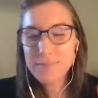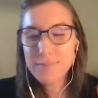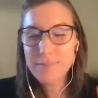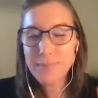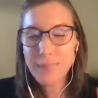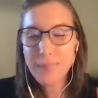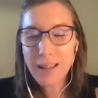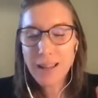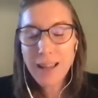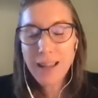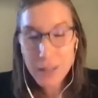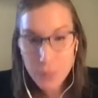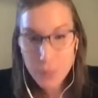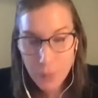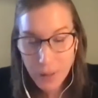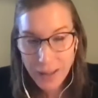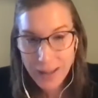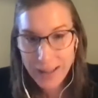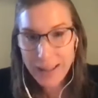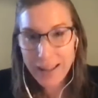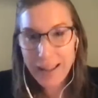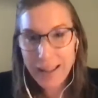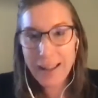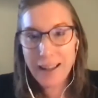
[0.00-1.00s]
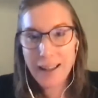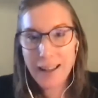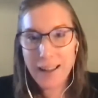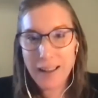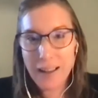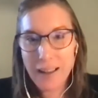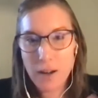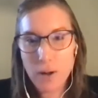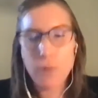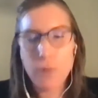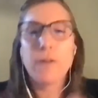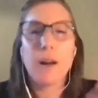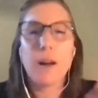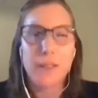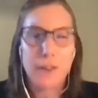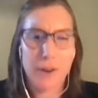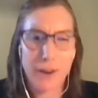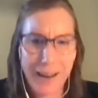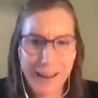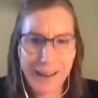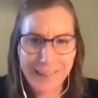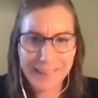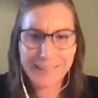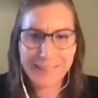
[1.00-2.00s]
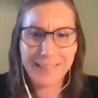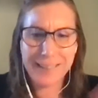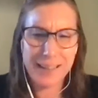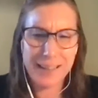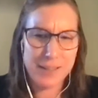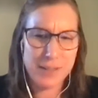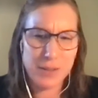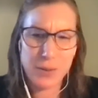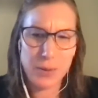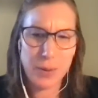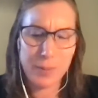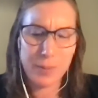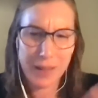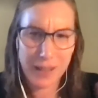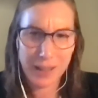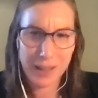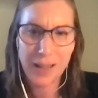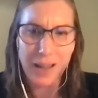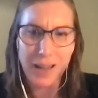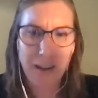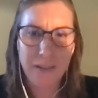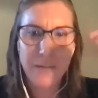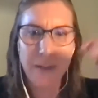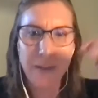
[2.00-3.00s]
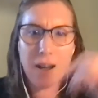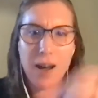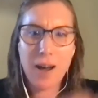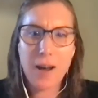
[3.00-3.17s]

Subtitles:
anyway, Father Hayden, that's who I'm thinking of.